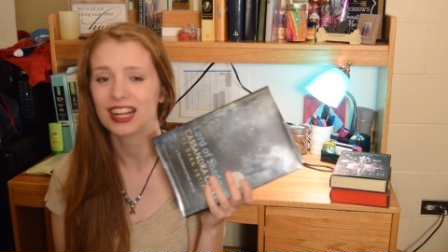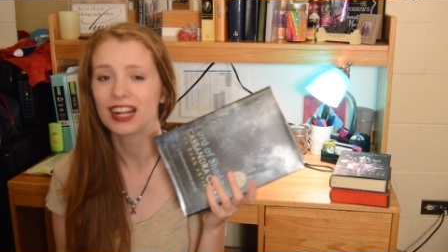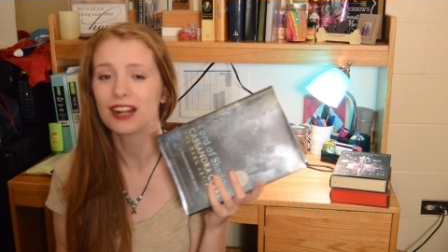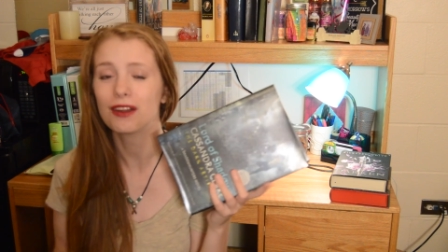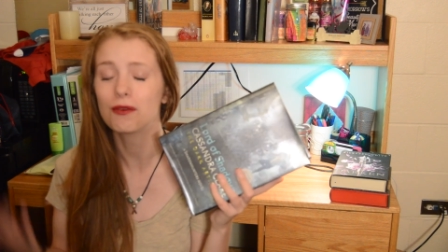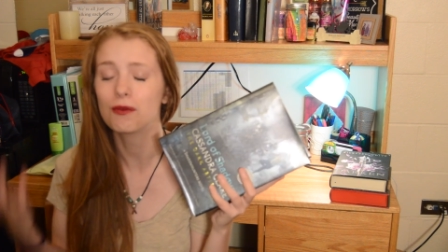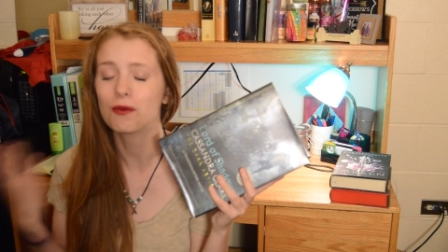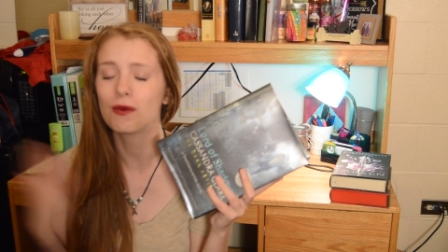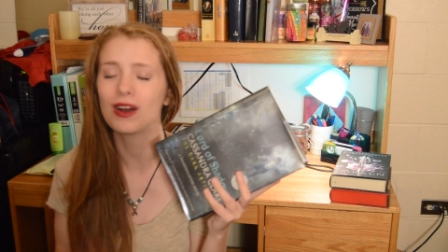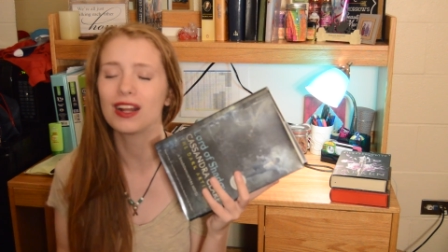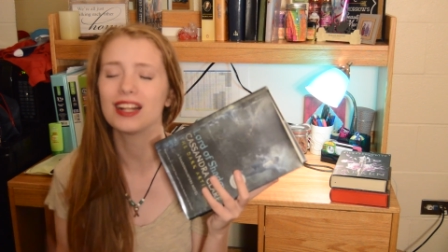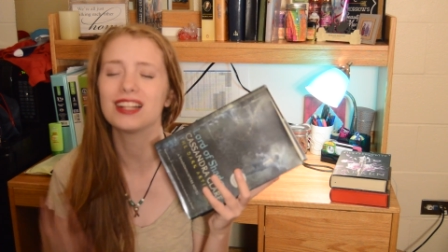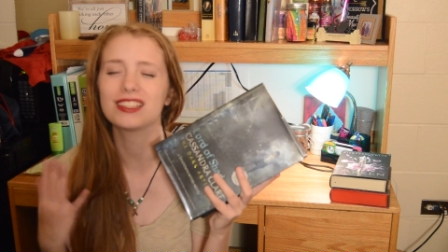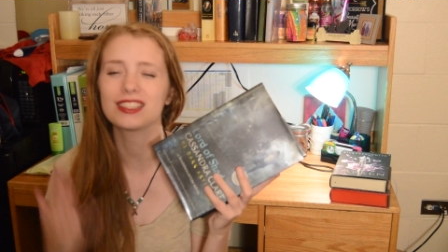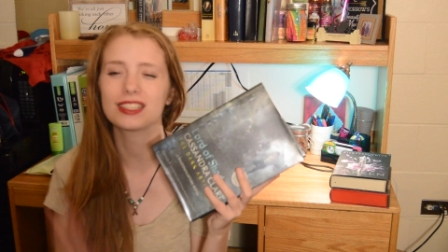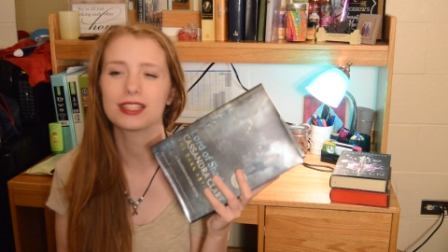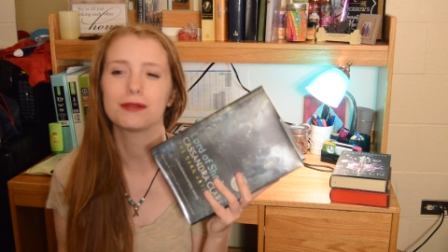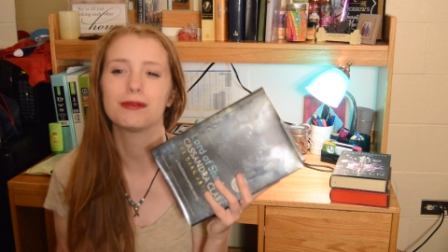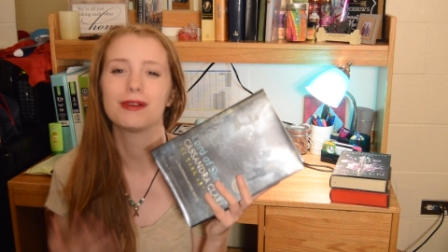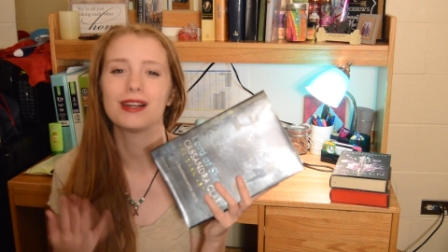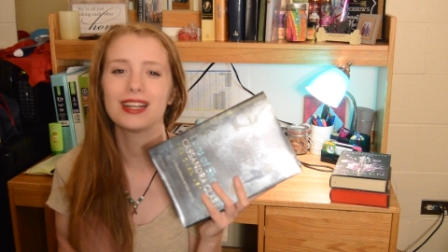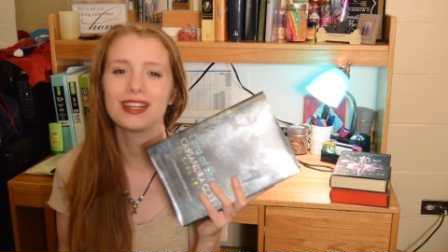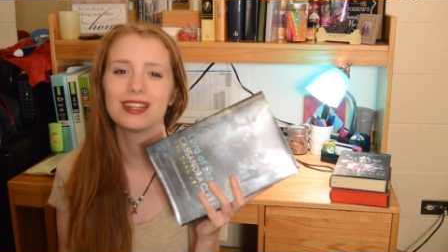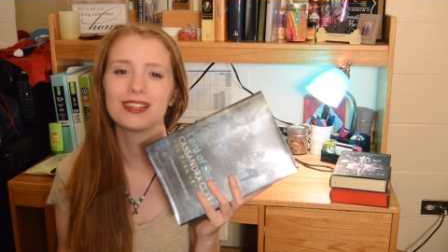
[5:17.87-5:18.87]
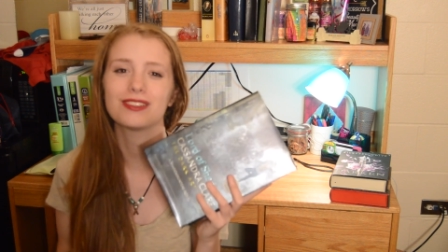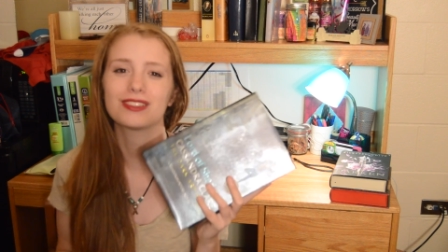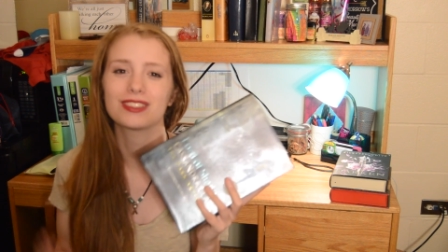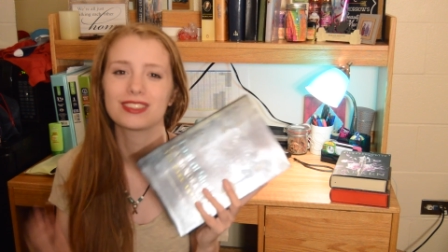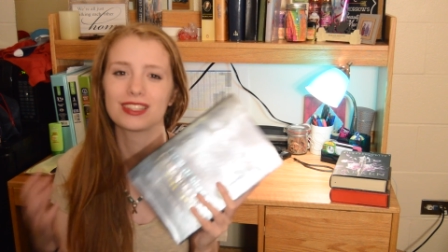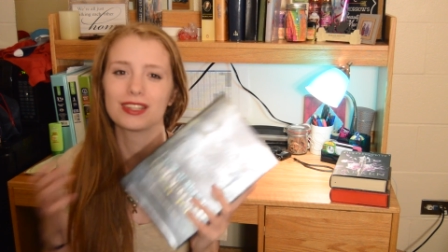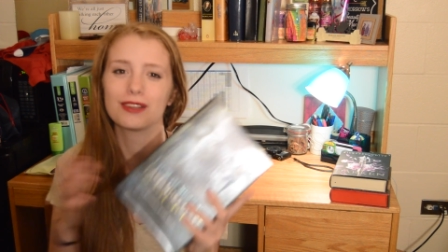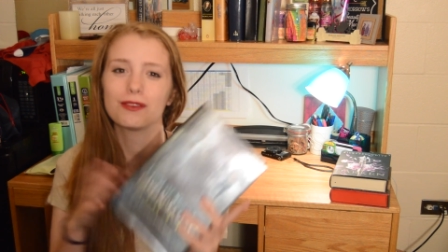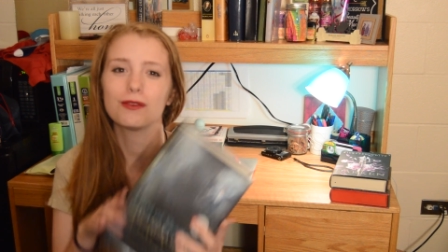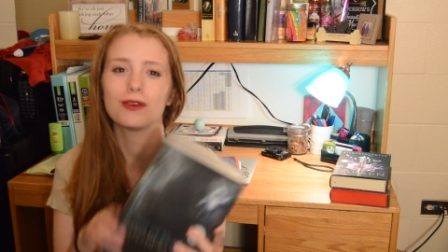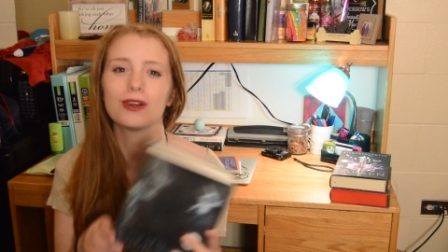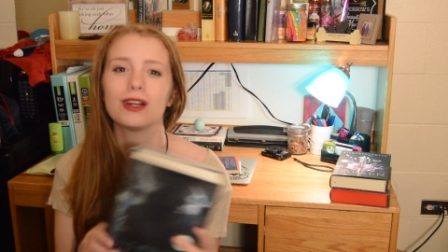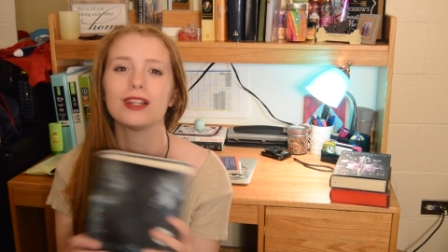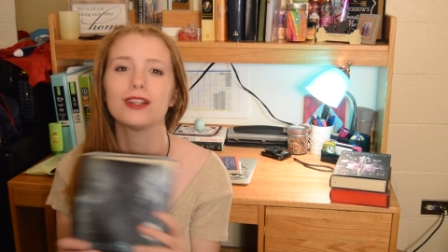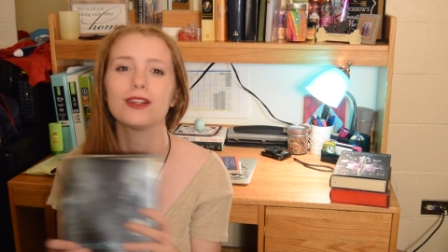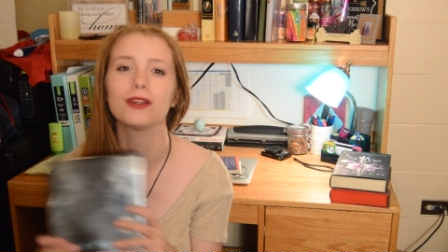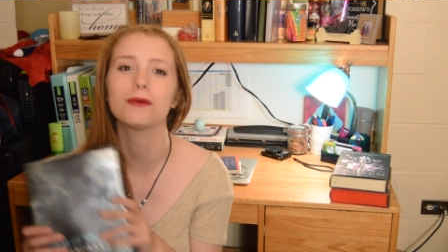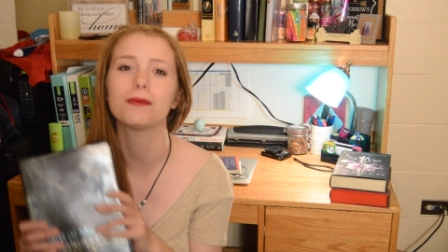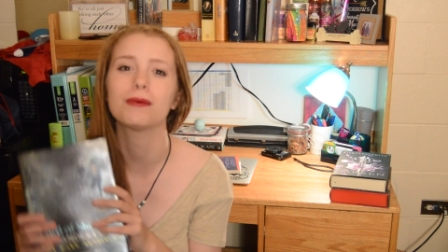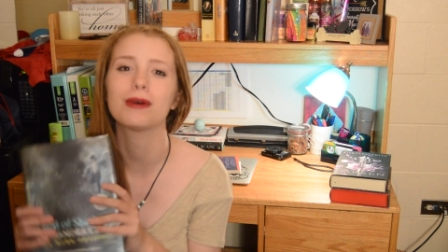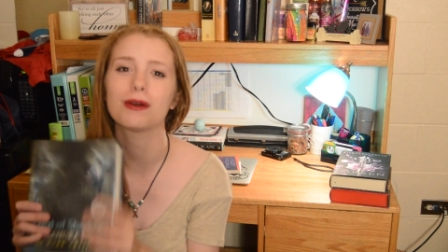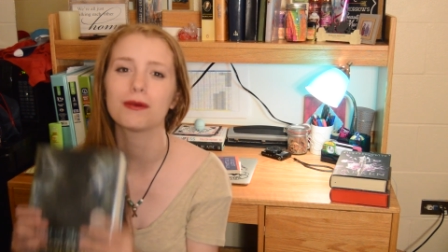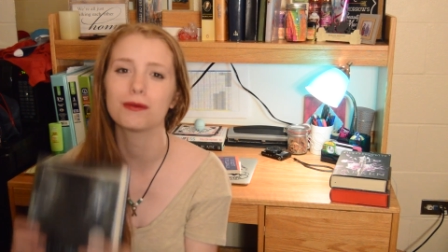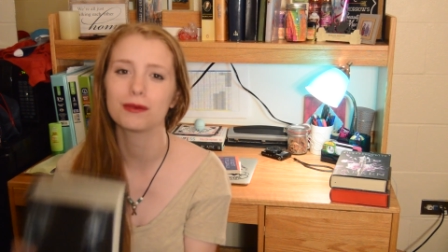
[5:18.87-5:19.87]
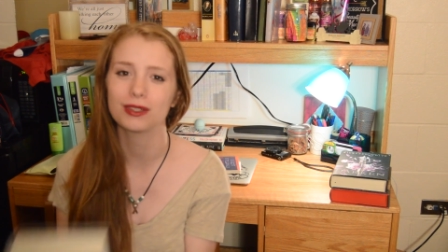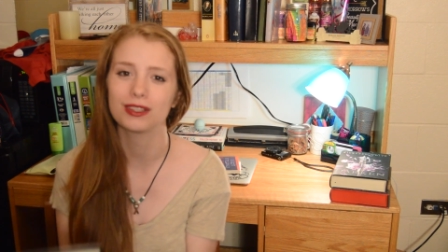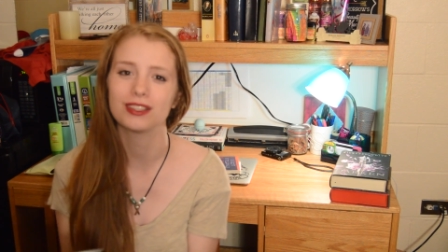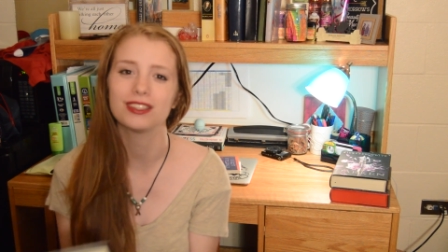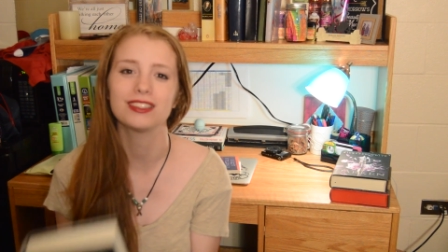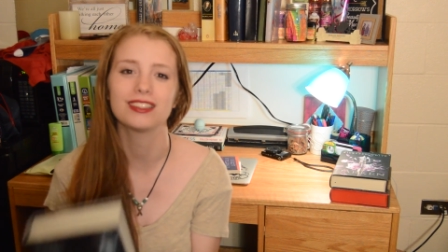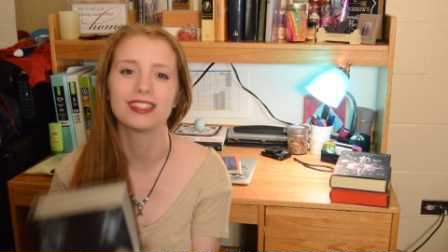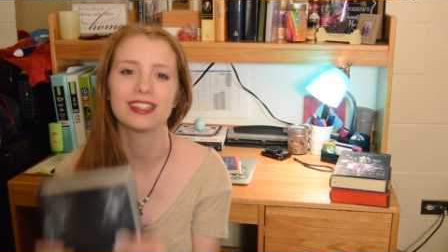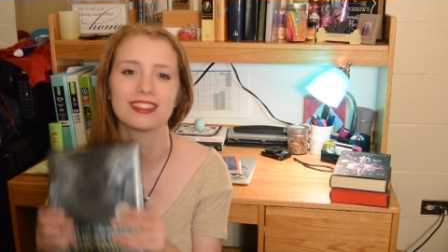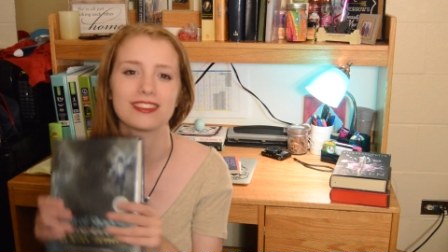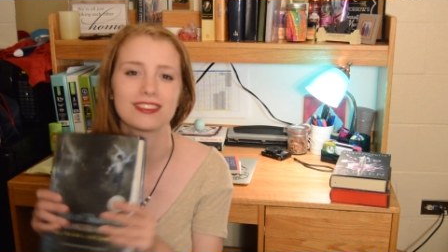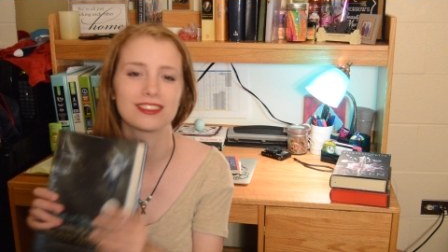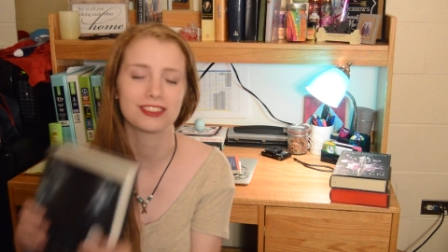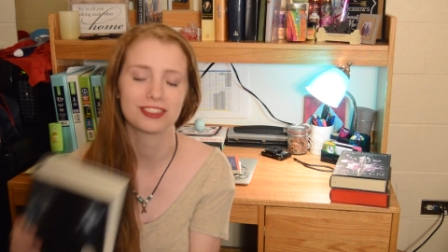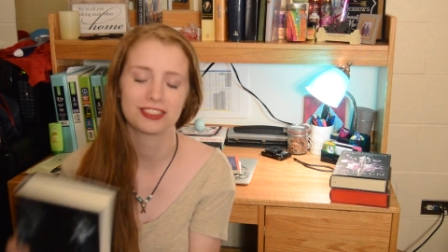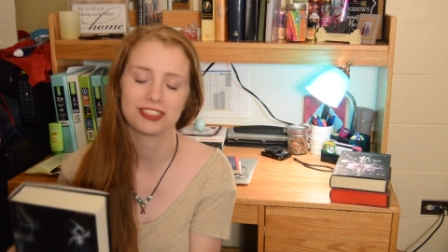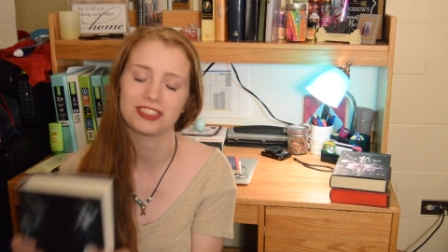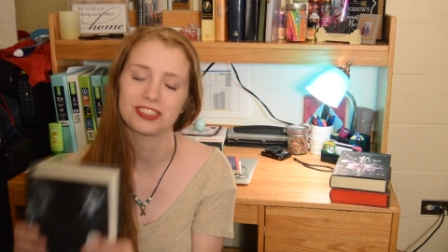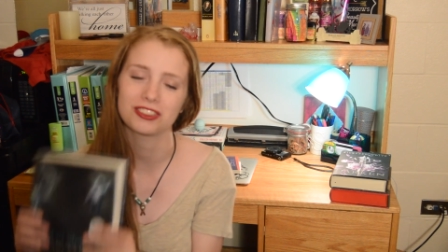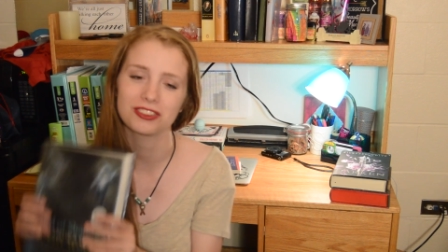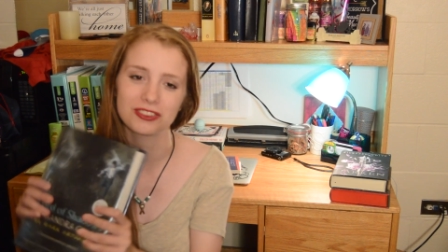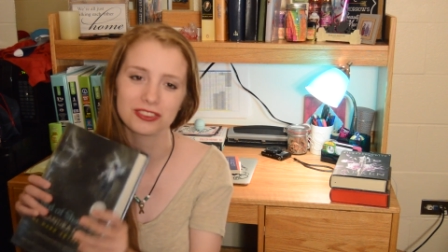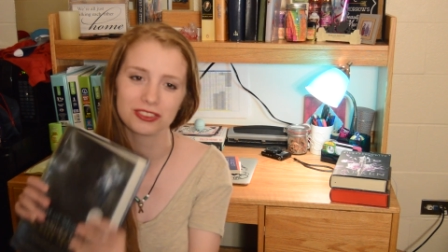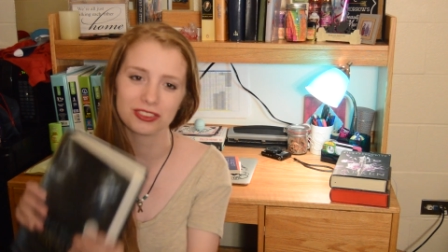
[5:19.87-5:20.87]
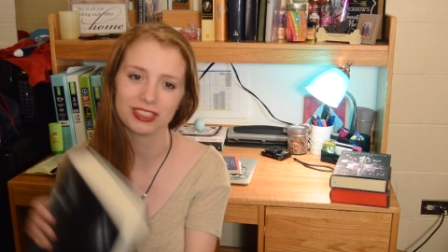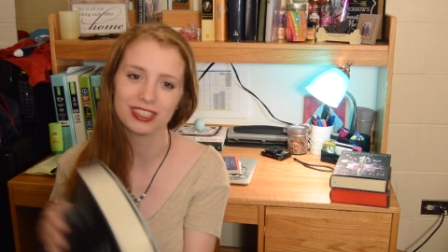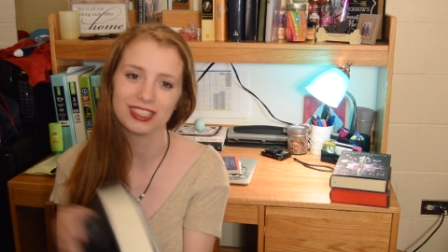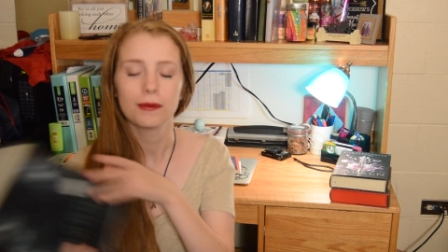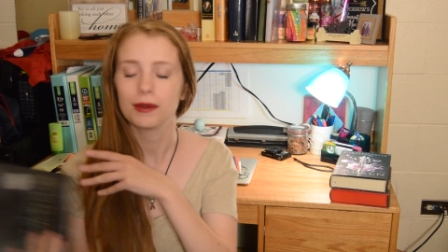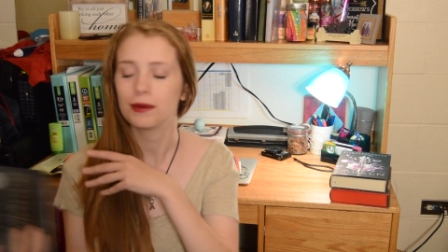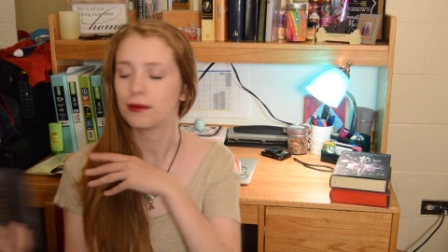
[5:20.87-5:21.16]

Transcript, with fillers: and I want to come out because I want to know about Will and Tessa's children.